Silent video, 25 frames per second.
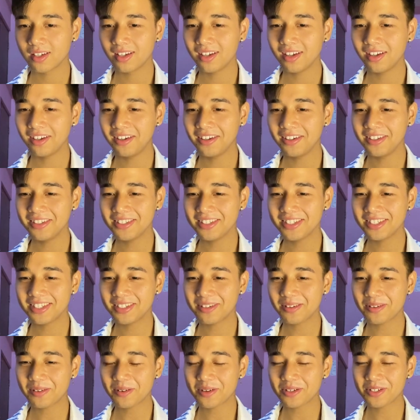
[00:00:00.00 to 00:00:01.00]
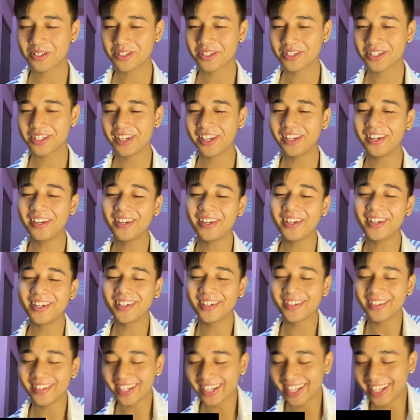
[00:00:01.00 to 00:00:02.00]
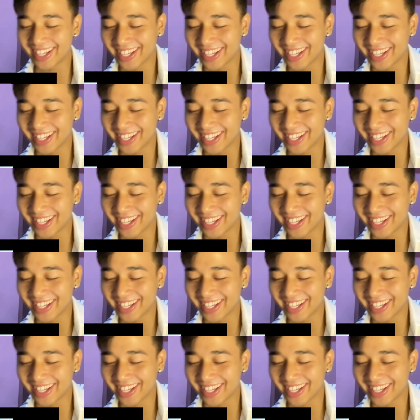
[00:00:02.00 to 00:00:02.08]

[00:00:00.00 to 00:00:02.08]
Oh, secret crush on you.